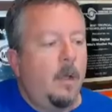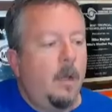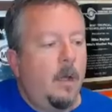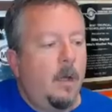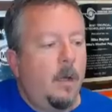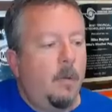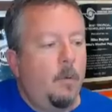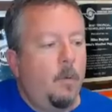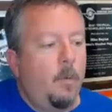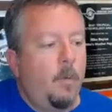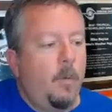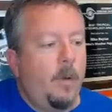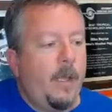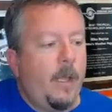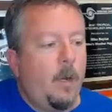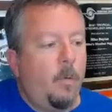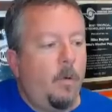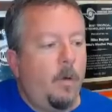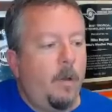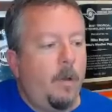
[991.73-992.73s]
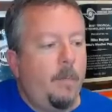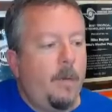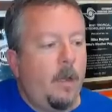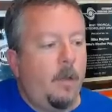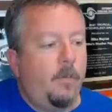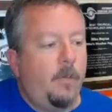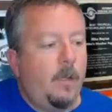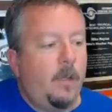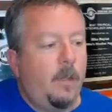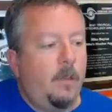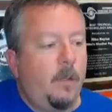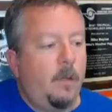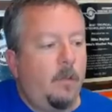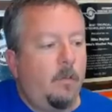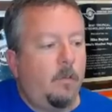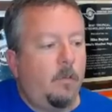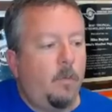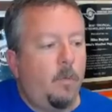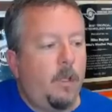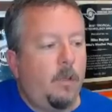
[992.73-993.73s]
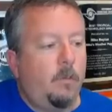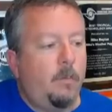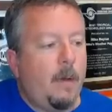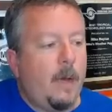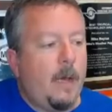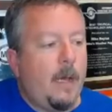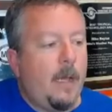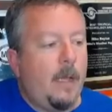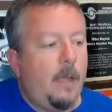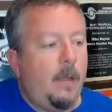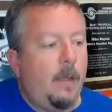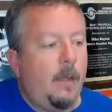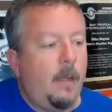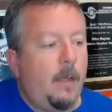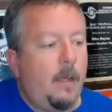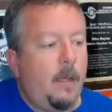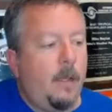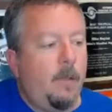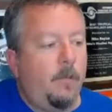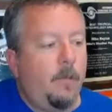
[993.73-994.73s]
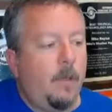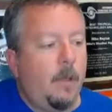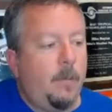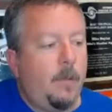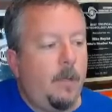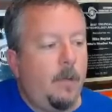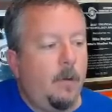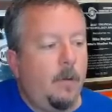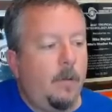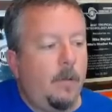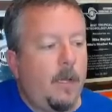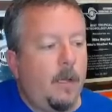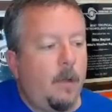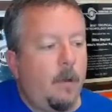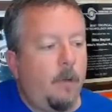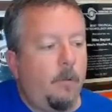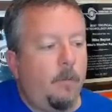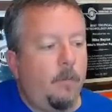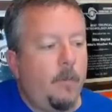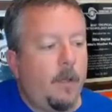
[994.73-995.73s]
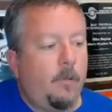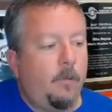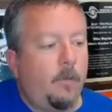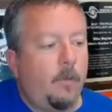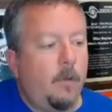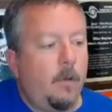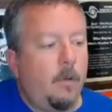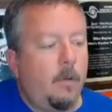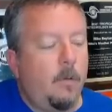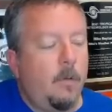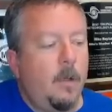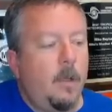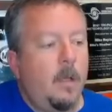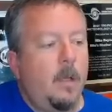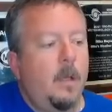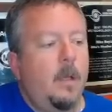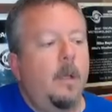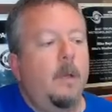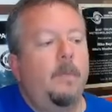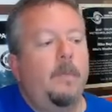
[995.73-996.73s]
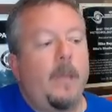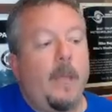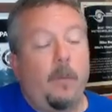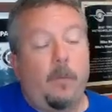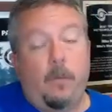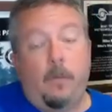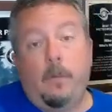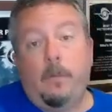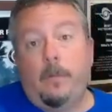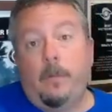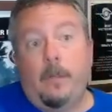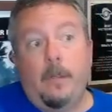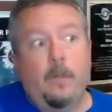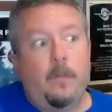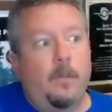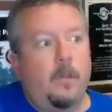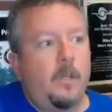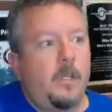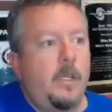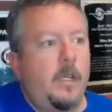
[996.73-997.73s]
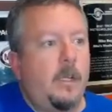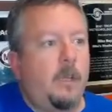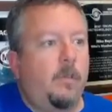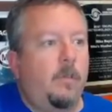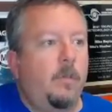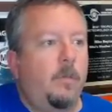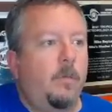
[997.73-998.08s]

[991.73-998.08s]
But what we got to worry about is anything that squeaks by and ends up here in that Gulf of Mexico has a decent chance